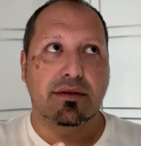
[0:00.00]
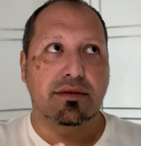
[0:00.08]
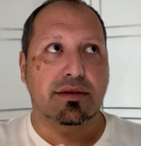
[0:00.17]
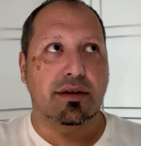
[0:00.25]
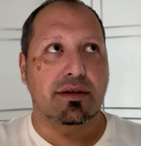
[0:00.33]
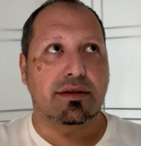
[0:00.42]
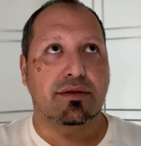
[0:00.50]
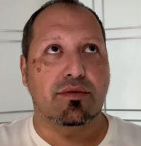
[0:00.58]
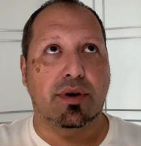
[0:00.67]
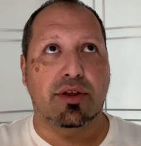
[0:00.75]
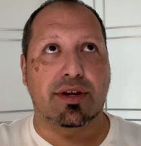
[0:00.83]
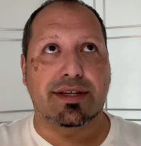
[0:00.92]
such
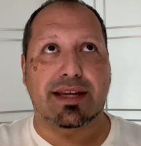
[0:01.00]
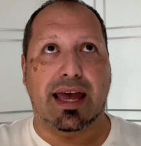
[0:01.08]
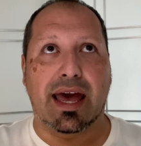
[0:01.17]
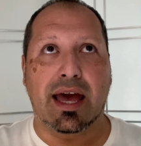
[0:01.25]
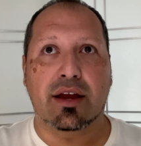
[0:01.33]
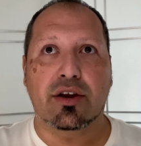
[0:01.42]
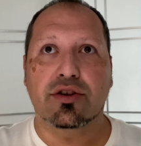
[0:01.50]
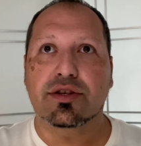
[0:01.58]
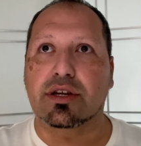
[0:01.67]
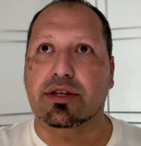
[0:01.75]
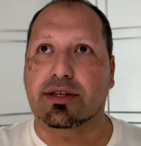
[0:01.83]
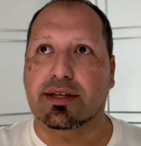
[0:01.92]
whether it's anger
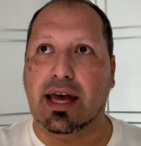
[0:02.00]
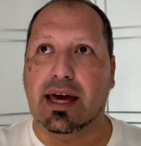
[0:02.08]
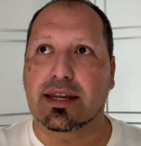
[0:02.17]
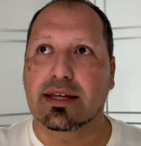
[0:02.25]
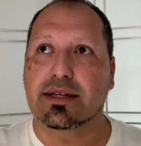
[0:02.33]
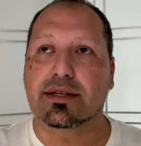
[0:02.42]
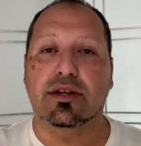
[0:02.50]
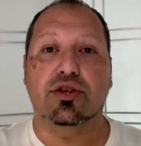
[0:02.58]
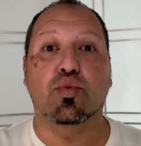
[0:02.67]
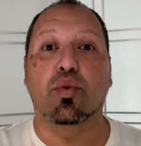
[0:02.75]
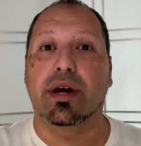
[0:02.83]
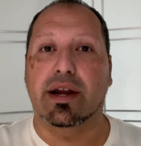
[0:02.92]
such sadness
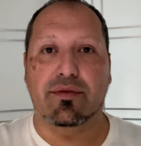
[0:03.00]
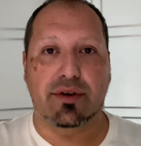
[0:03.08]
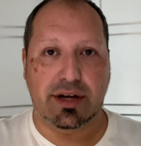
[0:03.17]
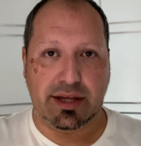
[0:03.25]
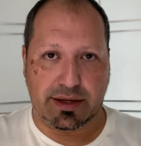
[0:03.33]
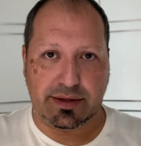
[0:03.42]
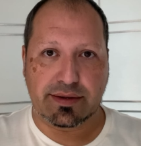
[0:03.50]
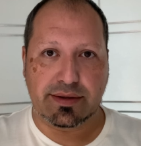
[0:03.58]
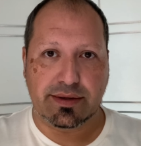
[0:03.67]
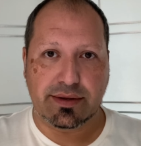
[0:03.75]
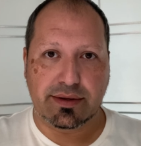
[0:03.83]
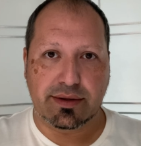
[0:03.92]
such whatever it
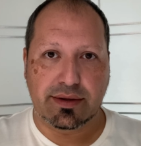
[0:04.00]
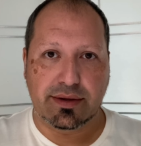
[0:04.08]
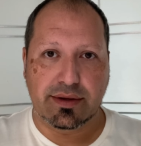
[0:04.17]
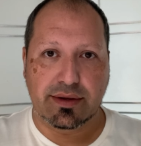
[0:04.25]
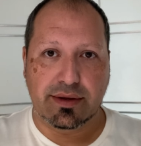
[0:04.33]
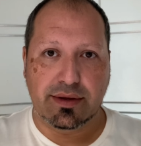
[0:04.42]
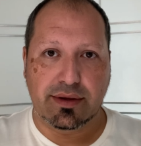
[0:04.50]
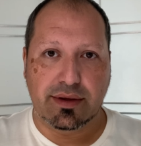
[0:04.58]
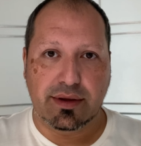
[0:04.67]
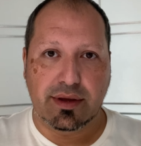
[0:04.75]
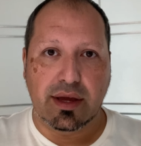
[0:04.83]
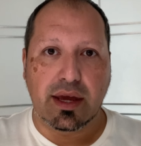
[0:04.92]
is
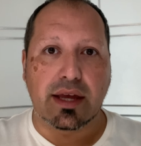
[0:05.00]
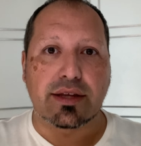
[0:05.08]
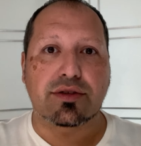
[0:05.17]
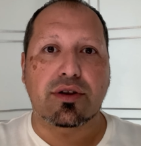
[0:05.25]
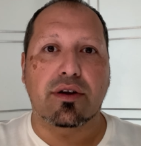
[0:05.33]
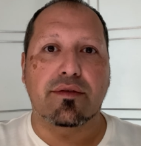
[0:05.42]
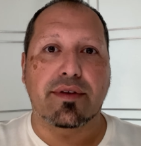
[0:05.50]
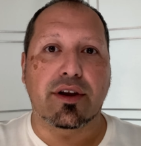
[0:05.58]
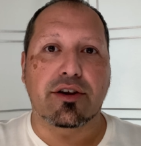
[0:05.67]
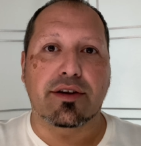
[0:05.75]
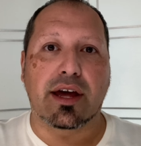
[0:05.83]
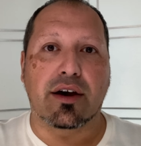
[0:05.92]
and start
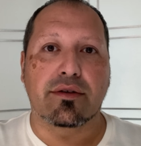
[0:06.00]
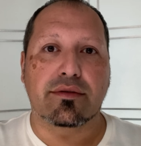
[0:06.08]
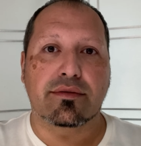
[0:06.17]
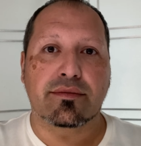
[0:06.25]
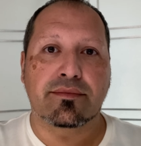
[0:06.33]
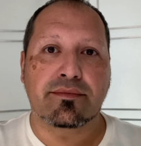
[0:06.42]
figuring out